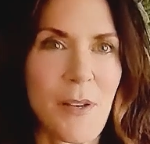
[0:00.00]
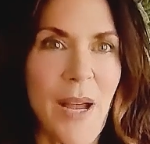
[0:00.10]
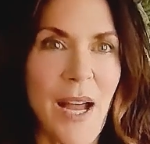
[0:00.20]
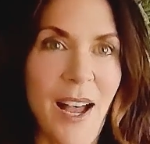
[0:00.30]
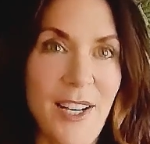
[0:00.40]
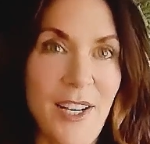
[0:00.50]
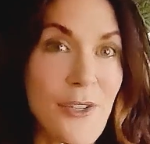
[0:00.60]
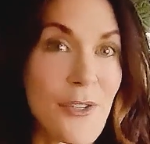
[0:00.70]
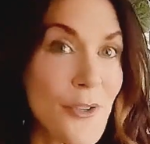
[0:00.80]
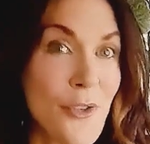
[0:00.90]
behind it.
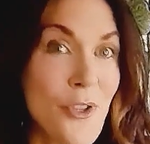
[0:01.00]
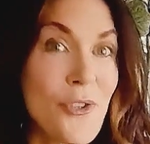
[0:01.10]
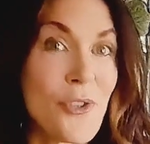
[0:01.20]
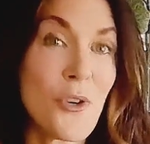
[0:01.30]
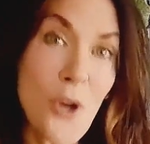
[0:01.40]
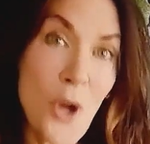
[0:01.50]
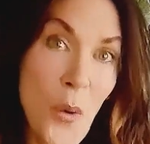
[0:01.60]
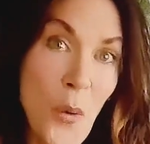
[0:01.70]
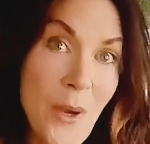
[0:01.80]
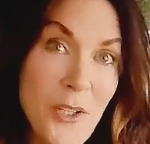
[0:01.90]
Surgeons know
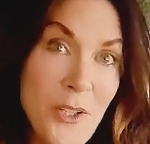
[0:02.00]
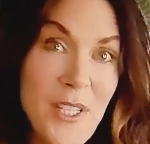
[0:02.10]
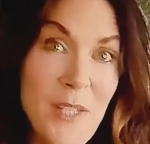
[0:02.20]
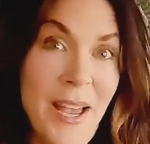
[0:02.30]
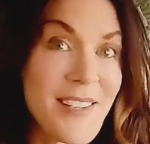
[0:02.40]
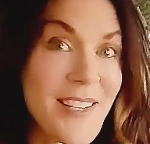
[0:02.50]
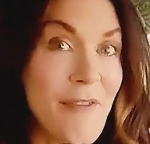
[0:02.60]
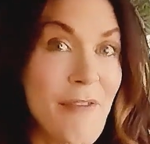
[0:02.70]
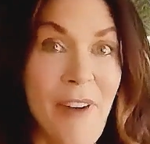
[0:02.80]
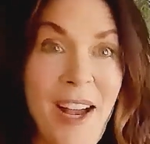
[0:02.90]
what to expect at
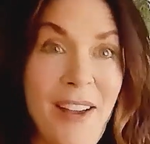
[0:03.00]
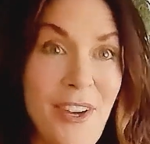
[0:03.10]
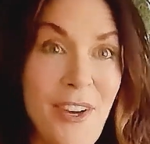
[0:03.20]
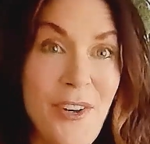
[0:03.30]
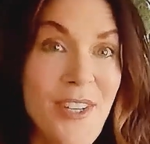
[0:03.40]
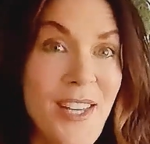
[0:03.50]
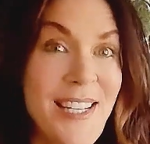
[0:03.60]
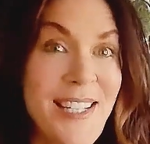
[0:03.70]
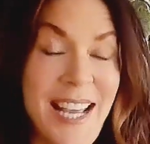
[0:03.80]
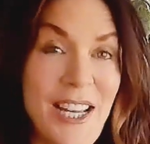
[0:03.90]
5 years and
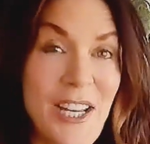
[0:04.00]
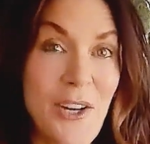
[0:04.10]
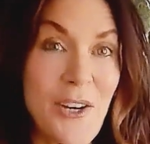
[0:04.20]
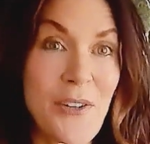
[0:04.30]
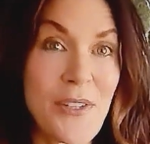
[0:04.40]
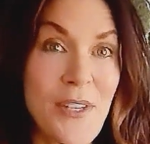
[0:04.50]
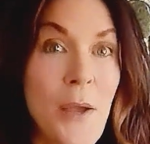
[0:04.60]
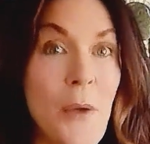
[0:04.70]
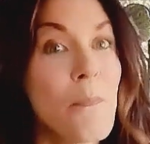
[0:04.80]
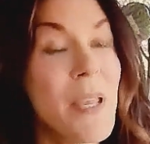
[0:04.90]
10 years
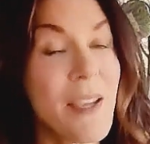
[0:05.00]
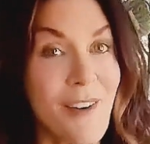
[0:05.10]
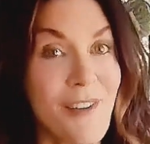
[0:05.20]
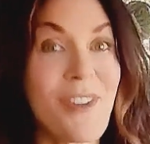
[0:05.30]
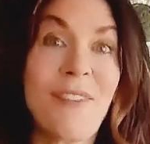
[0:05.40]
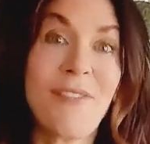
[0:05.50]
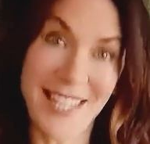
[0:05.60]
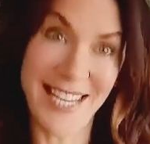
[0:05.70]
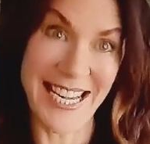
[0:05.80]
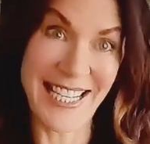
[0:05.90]
because they've
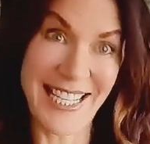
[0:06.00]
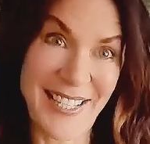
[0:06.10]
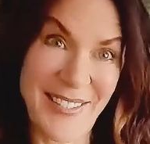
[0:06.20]
seen it.